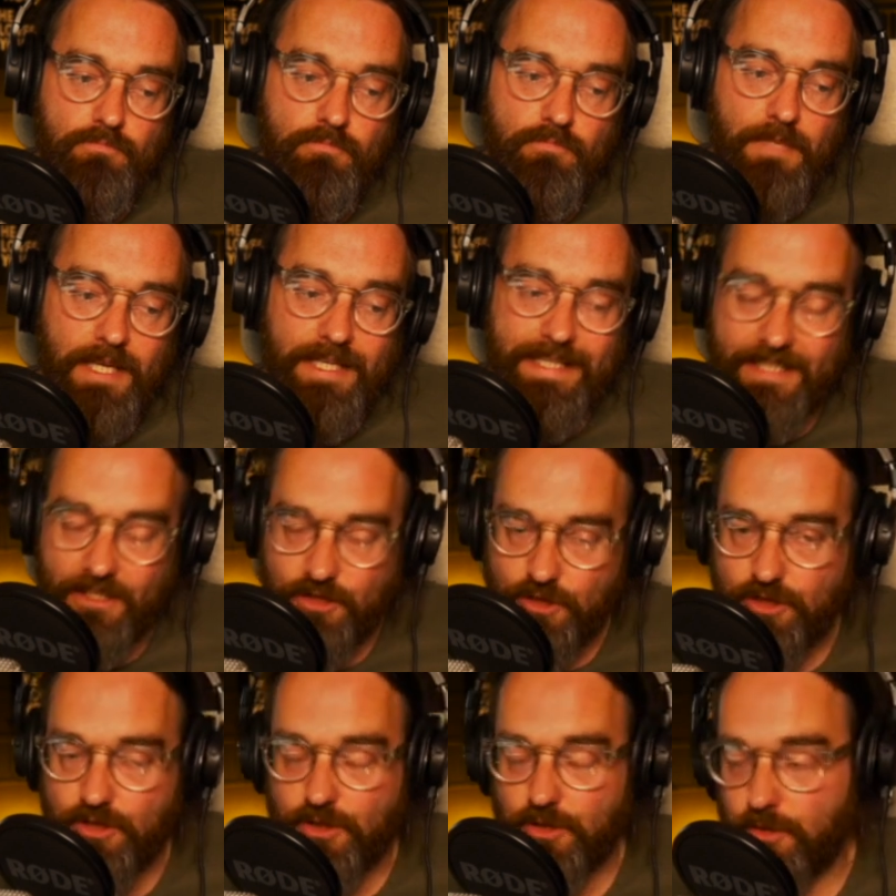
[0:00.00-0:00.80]

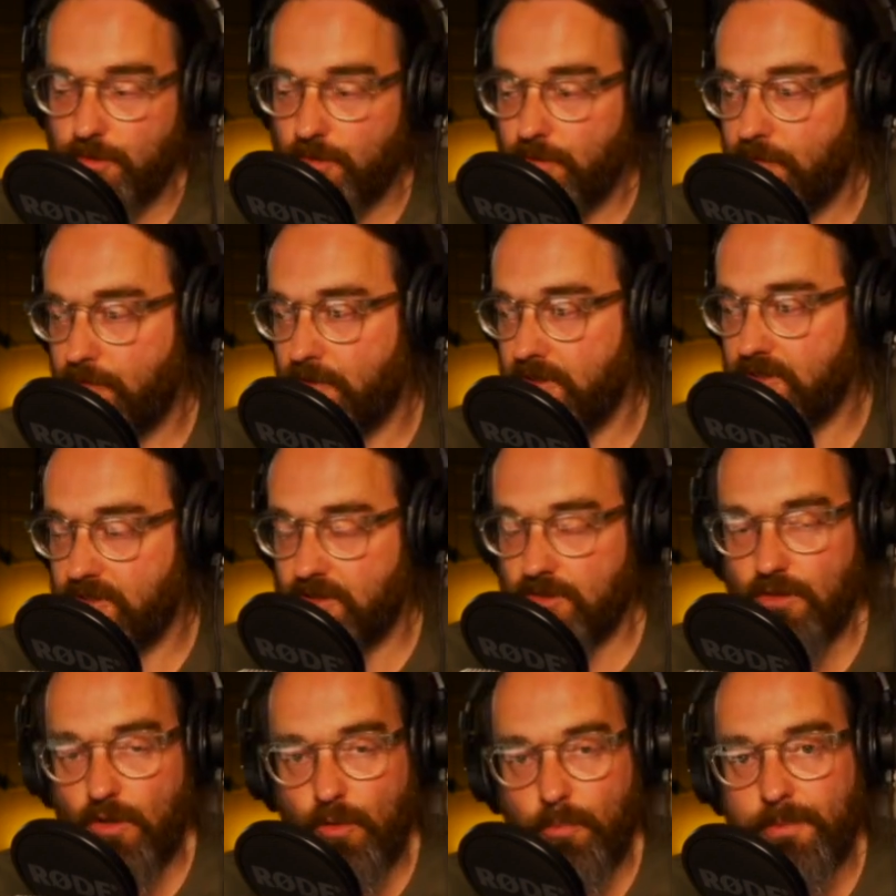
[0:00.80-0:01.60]
issue for it to
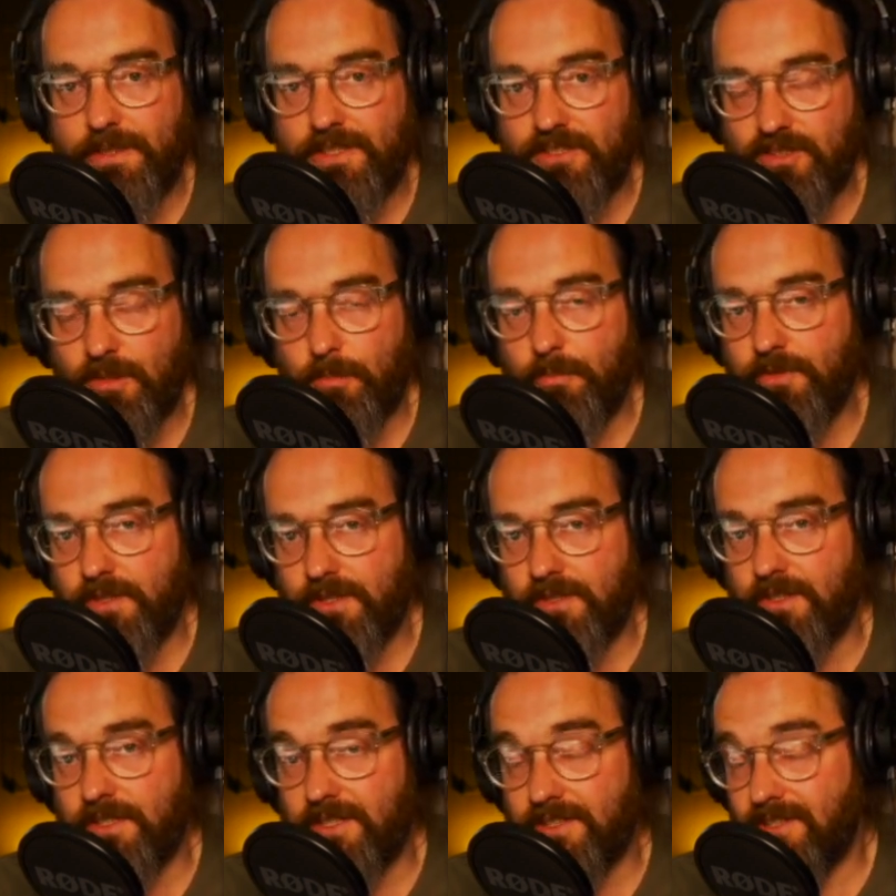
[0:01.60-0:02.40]
not be something
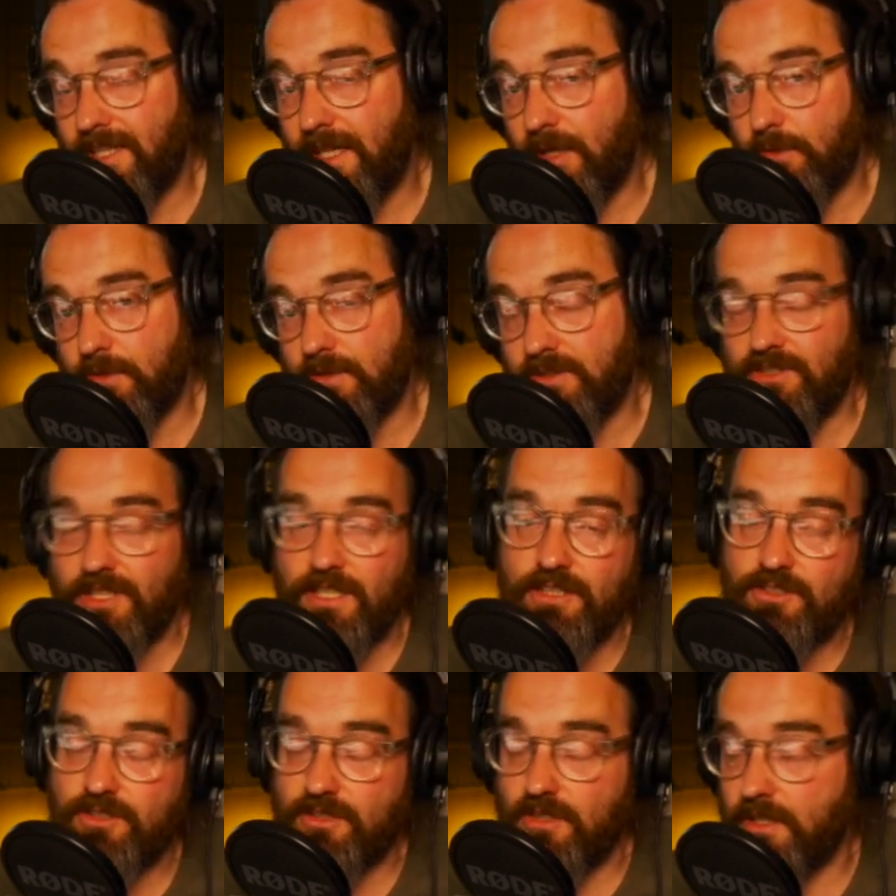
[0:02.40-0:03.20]
that is held in
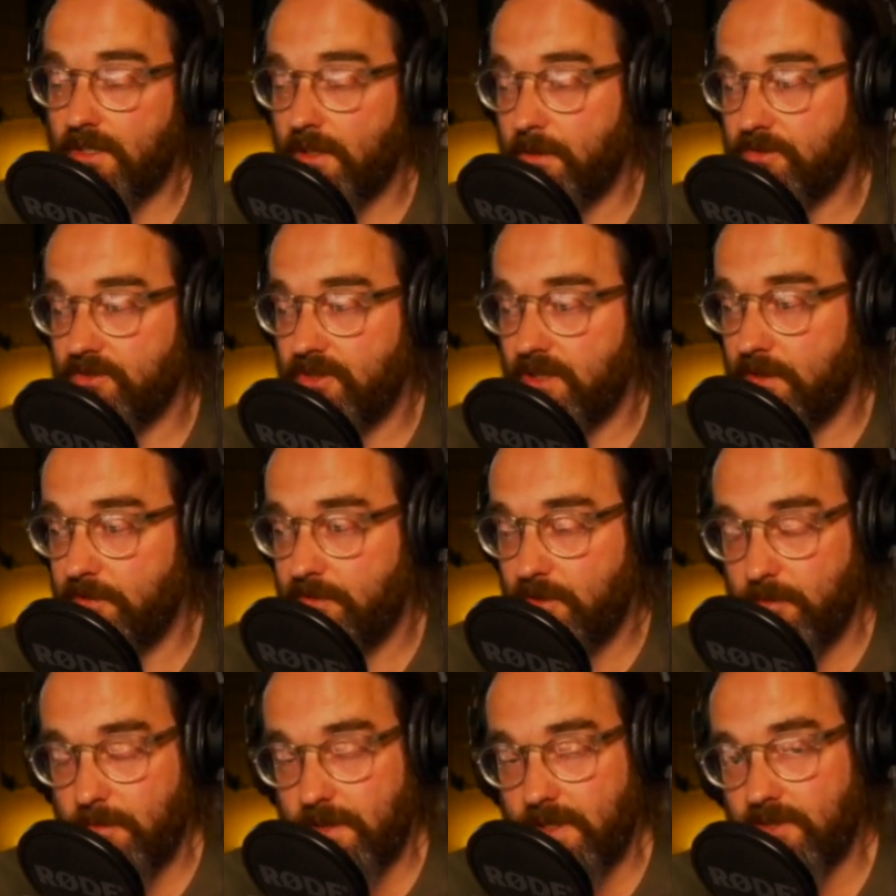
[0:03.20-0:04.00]
tension, like I was saying a
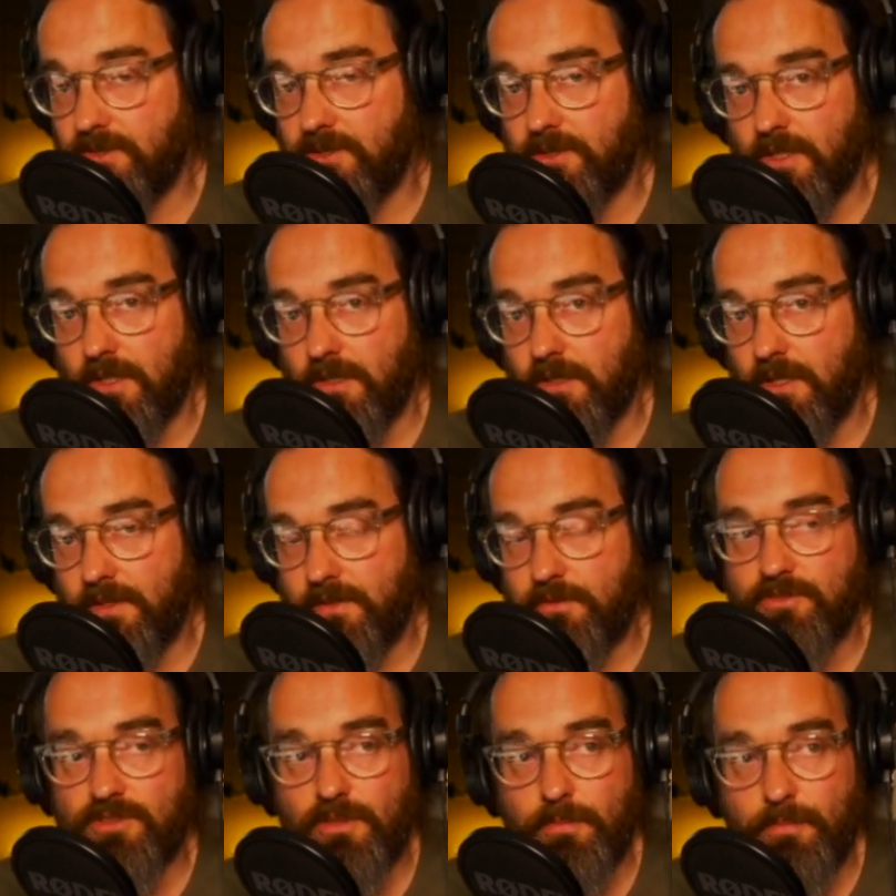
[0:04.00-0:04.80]
few minutes ago. Like, there are some